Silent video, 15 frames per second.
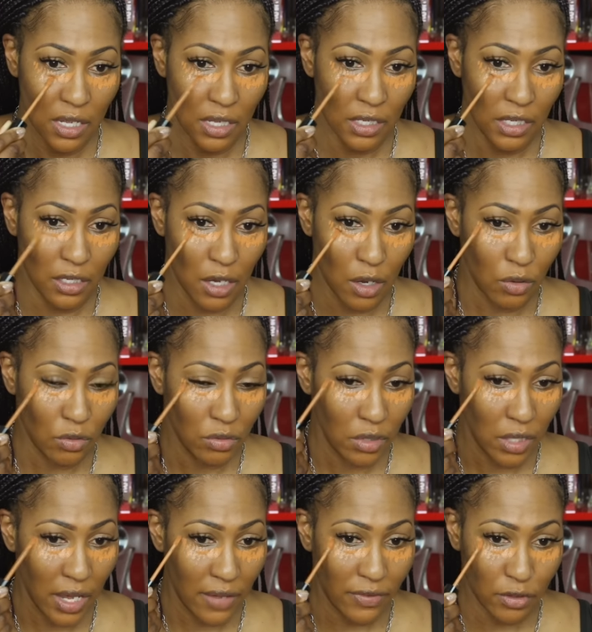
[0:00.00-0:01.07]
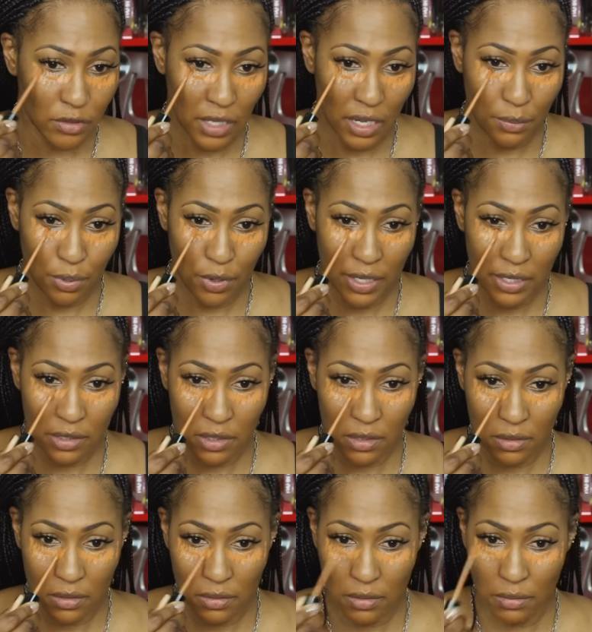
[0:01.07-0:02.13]
you know, I have those
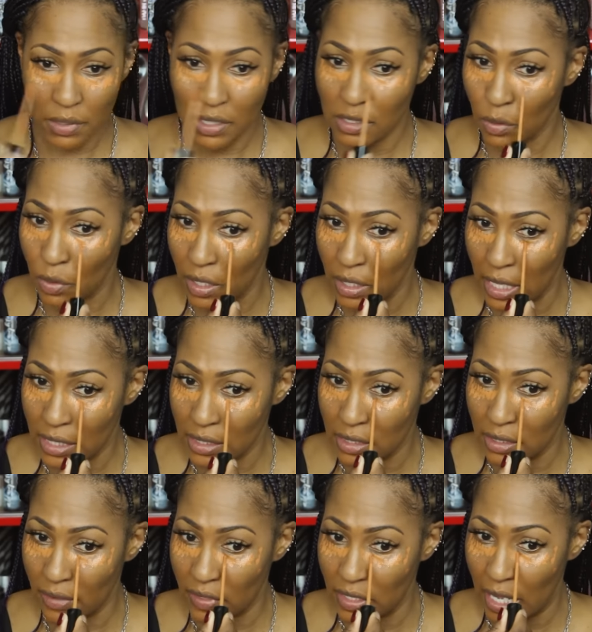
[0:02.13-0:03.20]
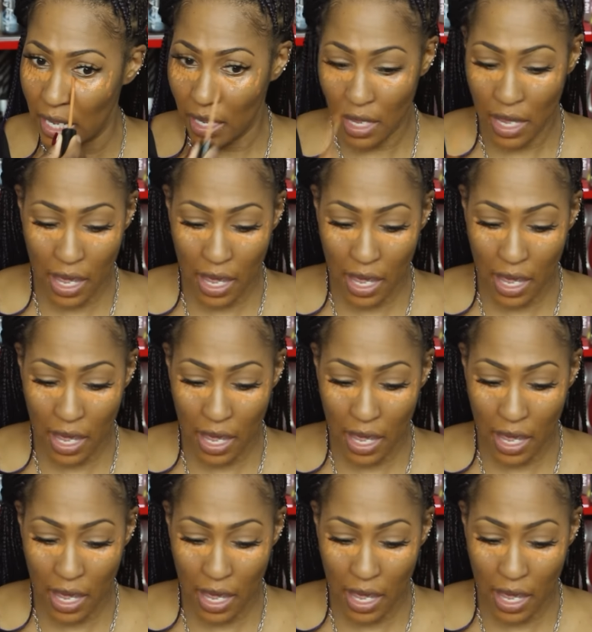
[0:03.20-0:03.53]
imprints because I wear glasses every day.